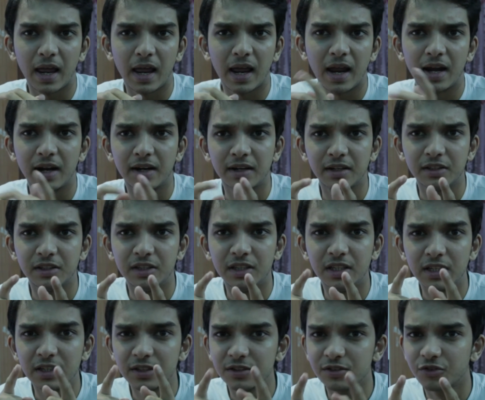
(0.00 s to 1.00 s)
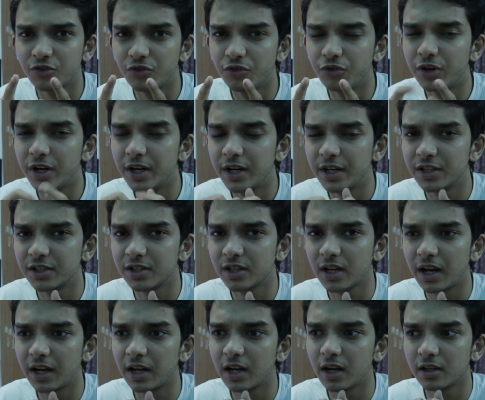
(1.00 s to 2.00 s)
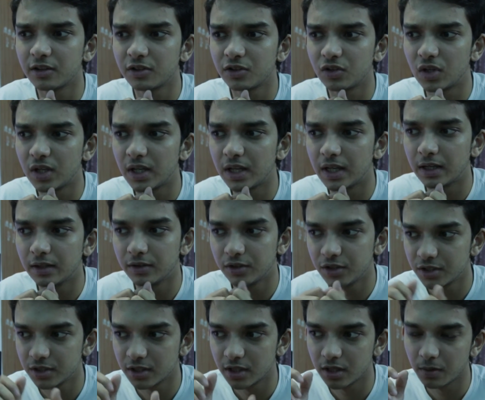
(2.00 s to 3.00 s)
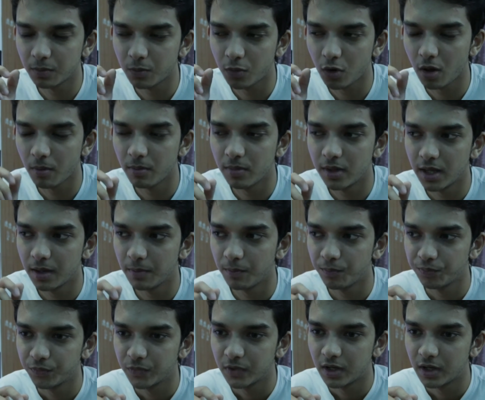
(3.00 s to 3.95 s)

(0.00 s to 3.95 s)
And this greenish kind of thing, this kind of problem,